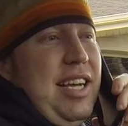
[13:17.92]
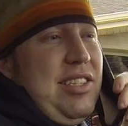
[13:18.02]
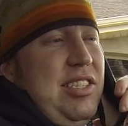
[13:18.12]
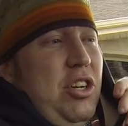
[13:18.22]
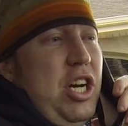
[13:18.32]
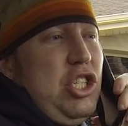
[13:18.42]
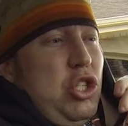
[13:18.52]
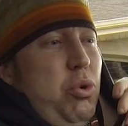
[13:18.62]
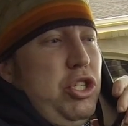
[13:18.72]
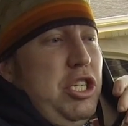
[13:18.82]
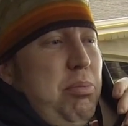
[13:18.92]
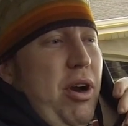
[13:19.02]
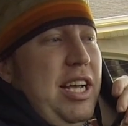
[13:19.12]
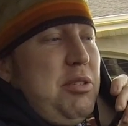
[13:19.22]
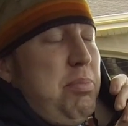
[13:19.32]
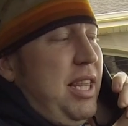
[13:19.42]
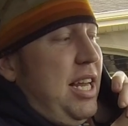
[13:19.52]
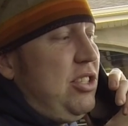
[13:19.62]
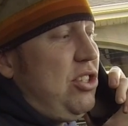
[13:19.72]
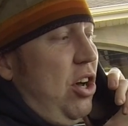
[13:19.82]
still got squishy brakes, but then
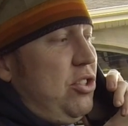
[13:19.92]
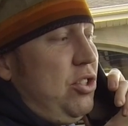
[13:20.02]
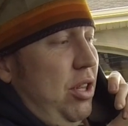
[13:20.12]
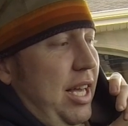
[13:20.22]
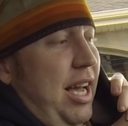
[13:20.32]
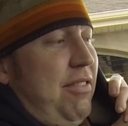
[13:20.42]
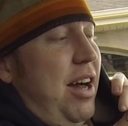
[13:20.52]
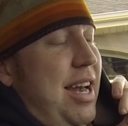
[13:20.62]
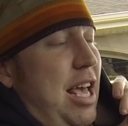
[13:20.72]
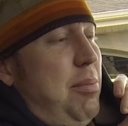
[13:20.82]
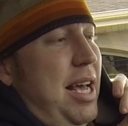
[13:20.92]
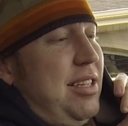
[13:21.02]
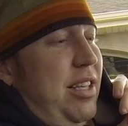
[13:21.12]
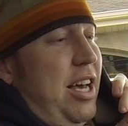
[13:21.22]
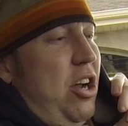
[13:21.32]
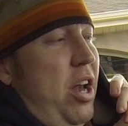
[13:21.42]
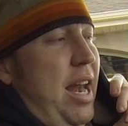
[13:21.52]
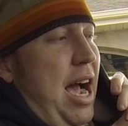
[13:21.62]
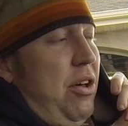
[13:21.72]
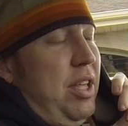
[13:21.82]
it's also, like, I've got an ABS light on
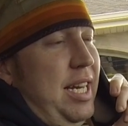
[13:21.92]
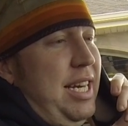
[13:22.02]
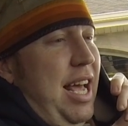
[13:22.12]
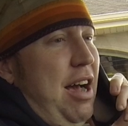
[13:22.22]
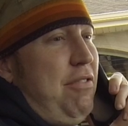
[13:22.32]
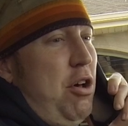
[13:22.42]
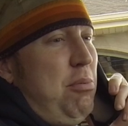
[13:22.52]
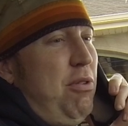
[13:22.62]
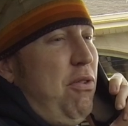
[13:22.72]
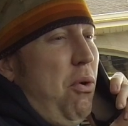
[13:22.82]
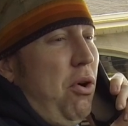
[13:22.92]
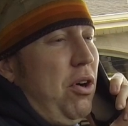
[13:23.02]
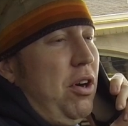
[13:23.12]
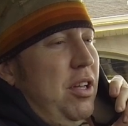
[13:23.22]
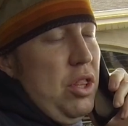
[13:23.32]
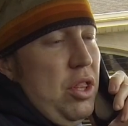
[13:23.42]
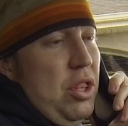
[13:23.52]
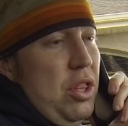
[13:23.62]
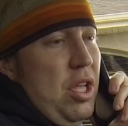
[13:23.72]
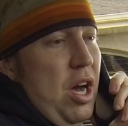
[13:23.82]
now that I didn't have on before.
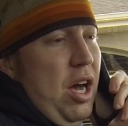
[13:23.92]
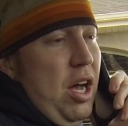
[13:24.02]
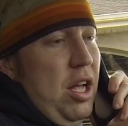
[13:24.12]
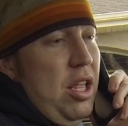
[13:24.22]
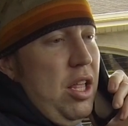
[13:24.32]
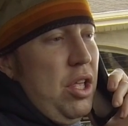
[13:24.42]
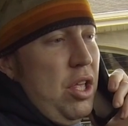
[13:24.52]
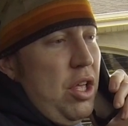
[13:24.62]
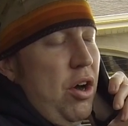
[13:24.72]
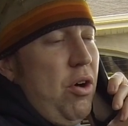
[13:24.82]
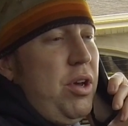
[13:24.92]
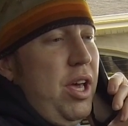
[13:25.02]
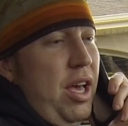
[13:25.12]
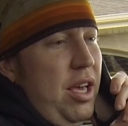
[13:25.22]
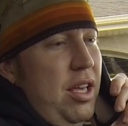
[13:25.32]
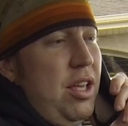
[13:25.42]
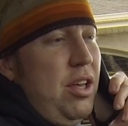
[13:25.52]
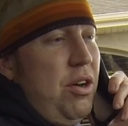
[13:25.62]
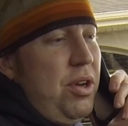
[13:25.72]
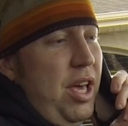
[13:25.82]
Okay.
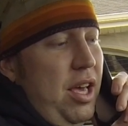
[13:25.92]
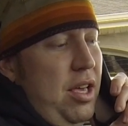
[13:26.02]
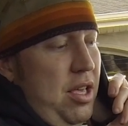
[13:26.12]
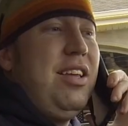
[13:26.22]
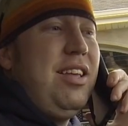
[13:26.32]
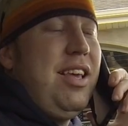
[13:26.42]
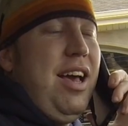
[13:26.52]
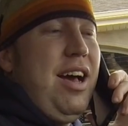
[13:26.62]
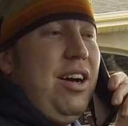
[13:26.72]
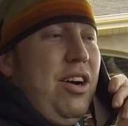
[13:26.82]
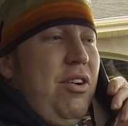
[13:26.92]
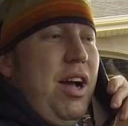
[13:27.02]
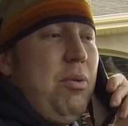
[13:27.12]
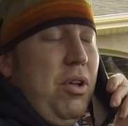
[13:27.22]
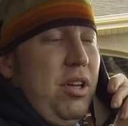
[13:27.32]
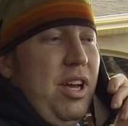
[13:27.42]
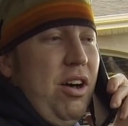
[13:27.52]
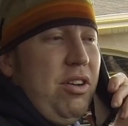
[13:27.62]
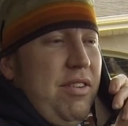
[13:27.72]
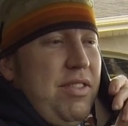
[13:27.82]
Yeah, all right, well,
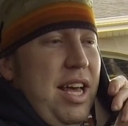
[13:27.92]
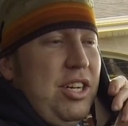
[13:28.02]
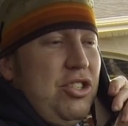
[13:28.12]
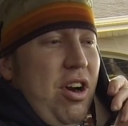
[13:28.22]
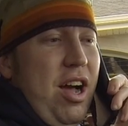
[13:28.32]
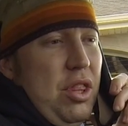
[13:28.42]
I'll give that a try.